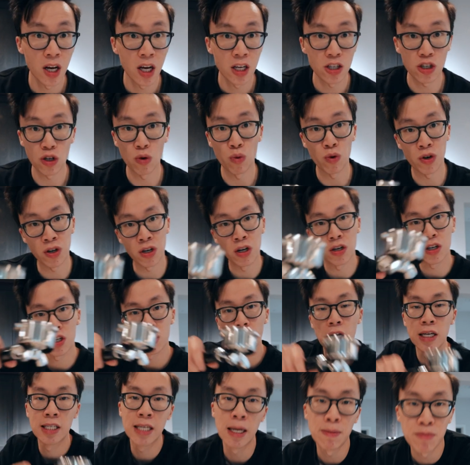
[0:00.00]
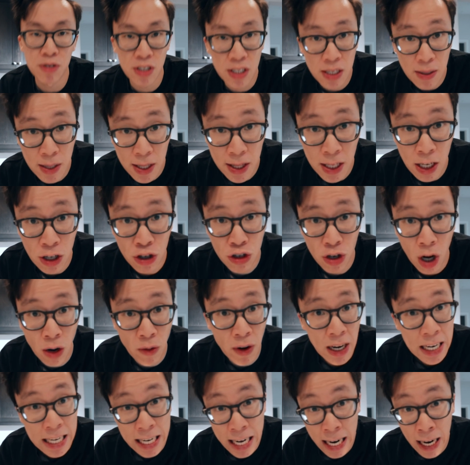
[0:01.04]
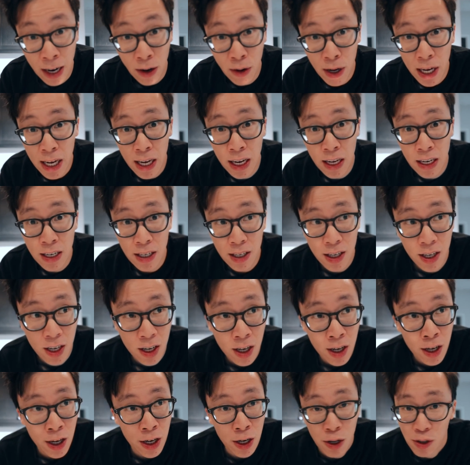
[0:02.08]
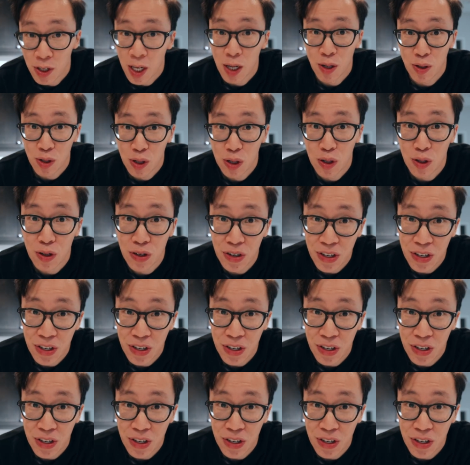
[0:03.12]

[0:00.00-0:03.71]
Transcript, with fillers: So we're gonna attempt to get that shot right now and here's how it's gonna